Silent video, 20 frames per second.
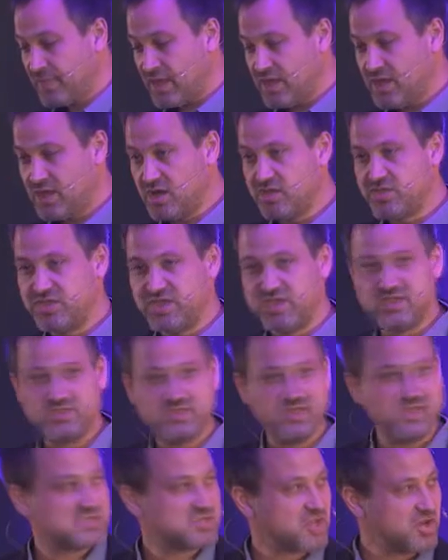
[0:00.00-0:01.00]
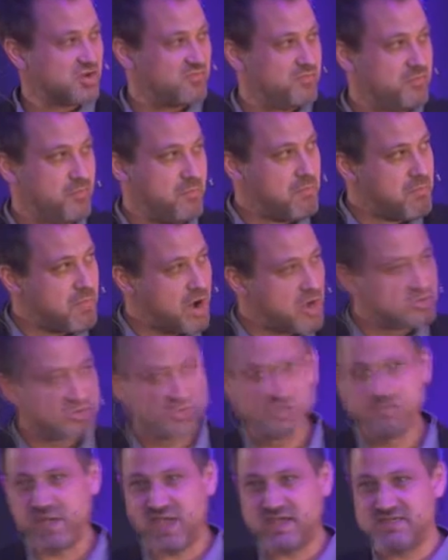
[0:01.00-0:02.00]
you know, the, the sort of
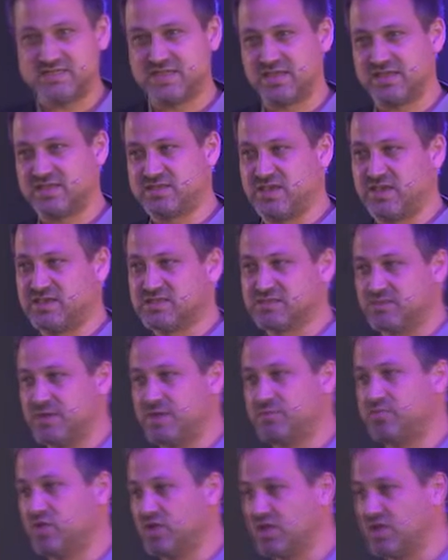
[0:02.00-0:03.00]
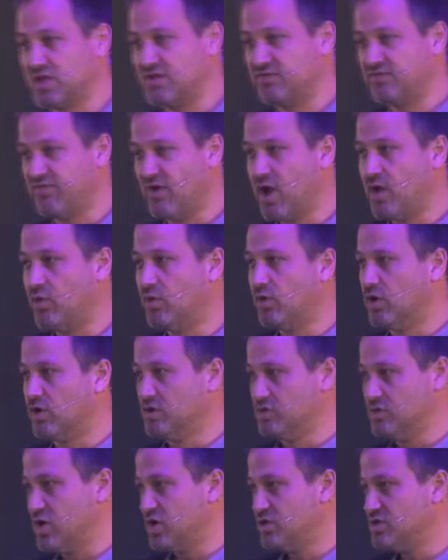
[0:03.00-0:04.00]
most basic things about putting in a
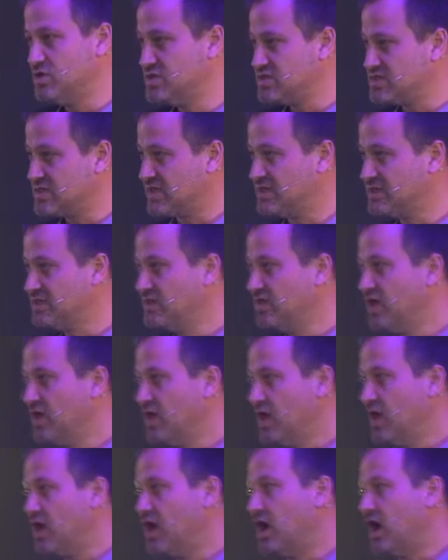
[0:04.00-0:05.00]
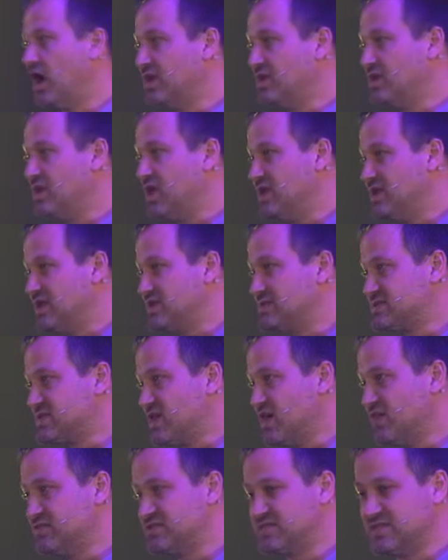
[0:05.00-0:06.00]
firewall, not using uh, unneeded
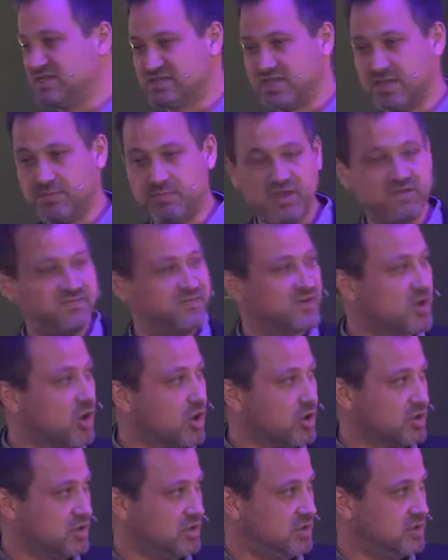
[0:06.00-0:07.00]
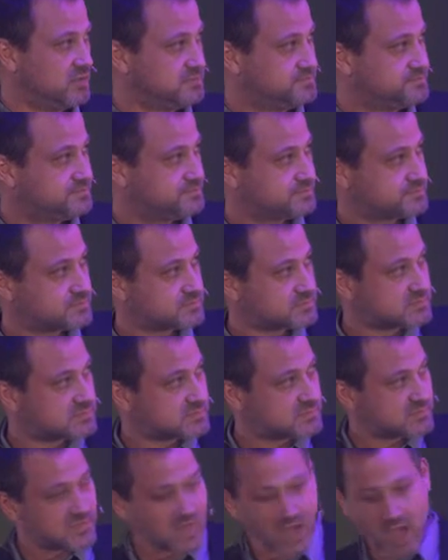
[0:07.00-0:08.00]
services had been forgotten.
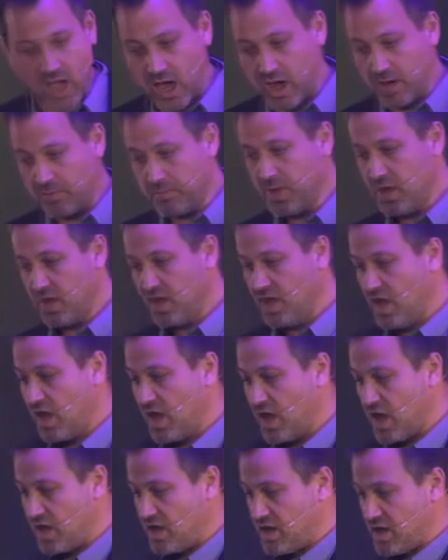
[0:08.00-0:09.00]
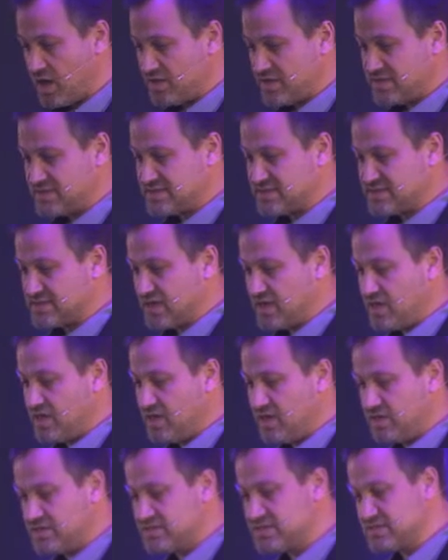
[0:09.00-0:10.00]
Um, uh, this, is a,
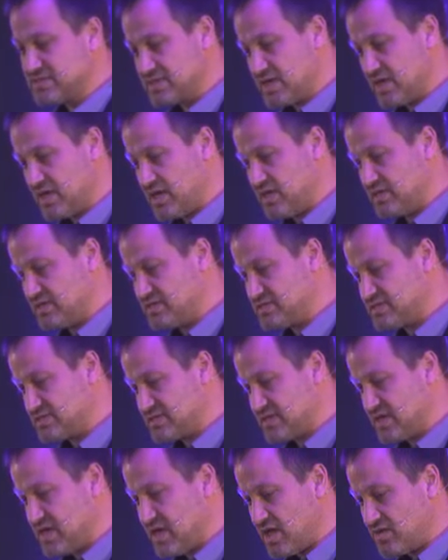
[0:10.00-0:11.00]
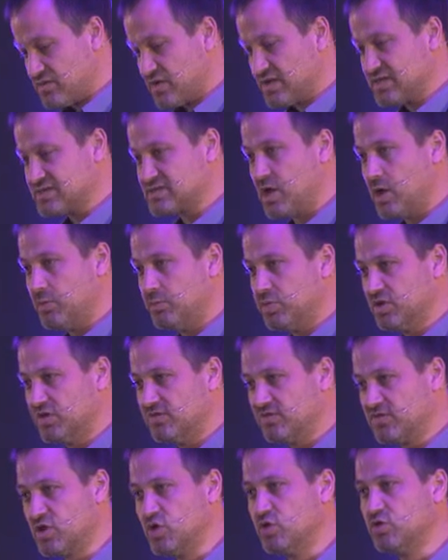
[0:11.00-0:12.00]
this, is a, this is another example
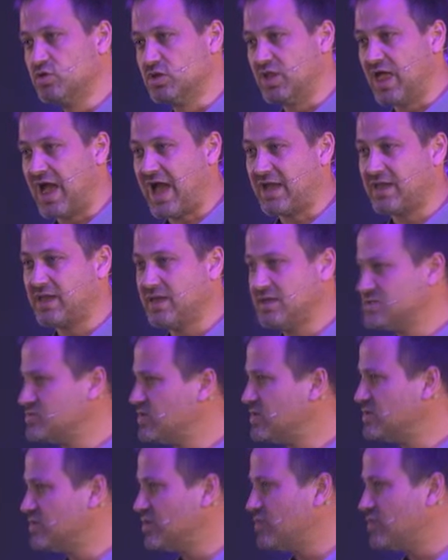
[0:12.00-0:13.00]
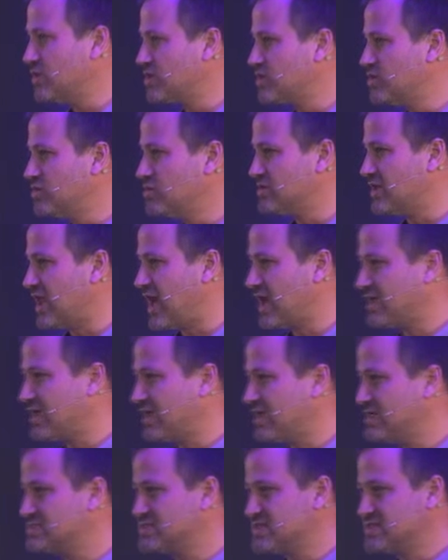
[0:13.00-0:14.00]
of Google hacking. Do we all know what Google hacking
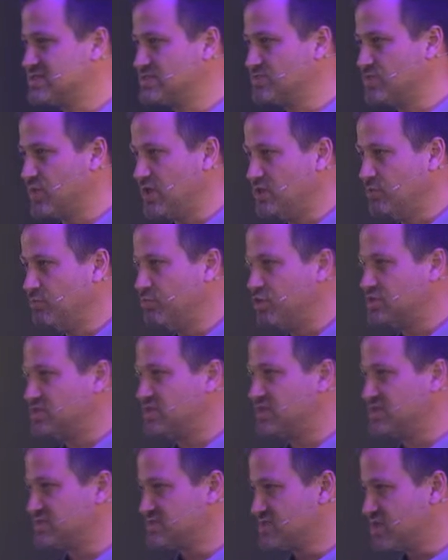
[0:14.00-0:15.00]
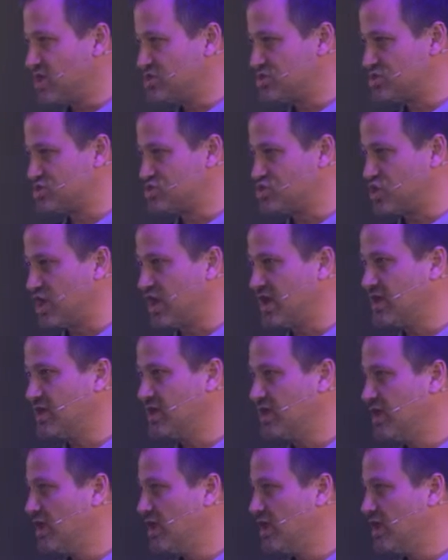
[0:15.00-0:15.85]
is? This is where you put in a search string